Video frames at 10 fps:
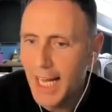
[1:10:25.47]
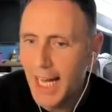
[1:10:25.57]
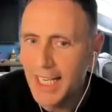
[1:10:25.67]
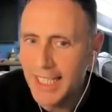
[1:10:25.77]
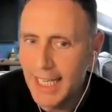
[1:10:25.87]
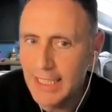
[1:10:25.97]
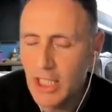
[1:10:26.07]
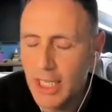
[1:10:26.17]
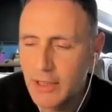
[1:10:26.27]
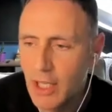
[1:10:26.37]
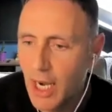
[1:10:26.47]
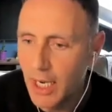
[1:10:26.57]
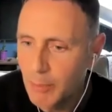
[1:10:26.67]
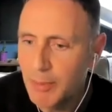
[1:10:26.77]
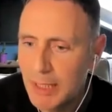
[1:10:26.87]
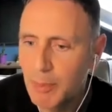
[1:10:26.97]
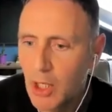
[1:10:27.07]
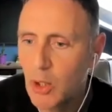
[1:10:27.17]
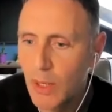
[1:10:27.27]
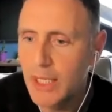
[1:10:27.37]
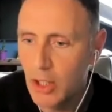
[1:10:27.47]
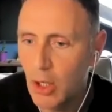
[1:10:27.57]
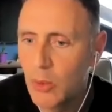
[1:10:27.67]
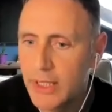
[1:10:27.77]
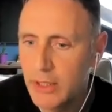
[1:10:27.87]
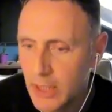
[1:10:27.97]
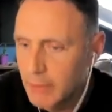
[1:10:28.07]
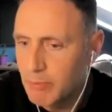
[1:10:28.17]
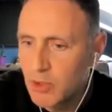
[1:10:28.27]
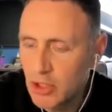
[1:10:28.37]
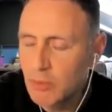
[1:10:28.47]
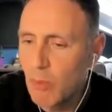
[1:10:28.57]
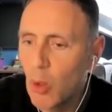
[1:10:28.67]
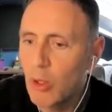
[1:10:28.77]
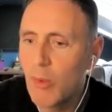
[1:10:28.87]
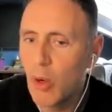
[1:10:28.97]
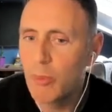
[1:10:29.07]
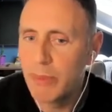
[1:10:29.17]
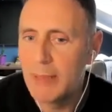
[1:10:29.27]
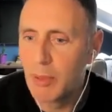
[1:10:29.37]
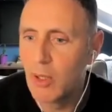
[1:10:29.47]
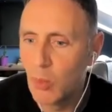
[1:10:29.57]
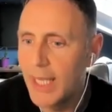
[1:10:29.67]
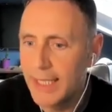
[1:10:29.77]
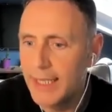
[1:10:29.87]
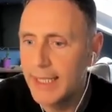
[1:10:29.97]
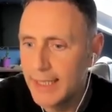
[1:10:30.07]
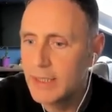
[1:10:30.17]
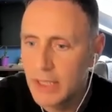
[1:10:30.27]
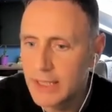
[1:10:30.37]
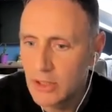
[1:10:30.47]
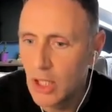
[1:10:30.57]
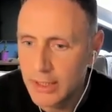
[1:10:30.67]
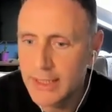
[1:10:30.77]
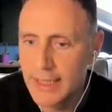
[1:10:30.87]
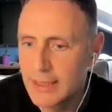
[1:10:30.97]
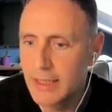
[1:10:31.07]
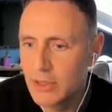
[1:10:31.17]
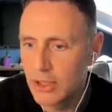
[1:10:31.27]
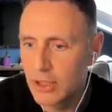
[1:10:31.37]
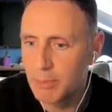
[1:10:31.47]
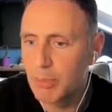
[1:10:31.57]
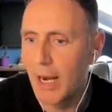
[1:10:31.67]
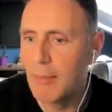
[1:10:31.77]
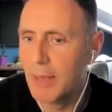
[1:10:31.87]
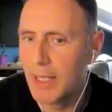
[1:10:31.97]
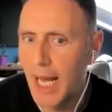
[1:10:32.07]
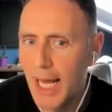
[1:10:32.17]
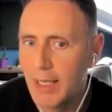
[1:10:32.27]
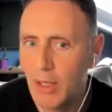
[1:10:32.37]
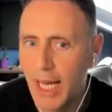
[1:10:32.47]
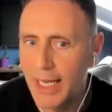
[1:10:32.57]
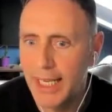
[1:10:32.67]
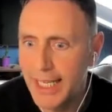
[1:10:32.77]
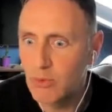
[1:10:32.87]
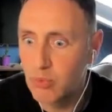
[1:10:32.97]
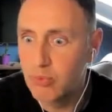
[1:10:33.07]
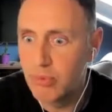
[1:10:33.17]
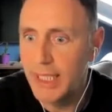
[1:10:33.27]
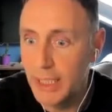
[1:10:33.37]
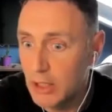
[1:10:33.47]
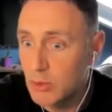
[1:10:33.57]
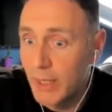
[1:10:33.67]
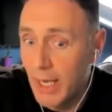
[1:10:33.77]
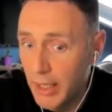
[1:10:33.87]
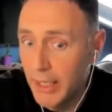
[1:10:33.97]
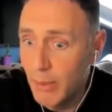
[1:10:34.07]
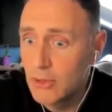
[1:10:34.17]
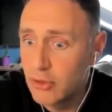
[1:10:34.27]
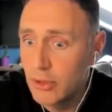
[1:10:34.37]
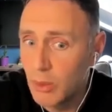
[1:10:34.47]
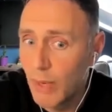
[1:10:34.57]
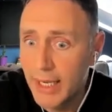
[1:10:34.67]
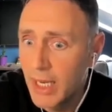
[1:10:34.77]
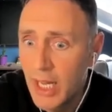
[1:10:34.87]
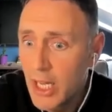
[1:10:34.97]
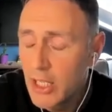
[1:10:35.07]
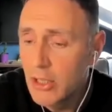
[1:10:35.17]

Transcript: and I guess like there are people who are going like there's more and more people awakening into this non-existence or this Brahman and it's really because when I went through the awakening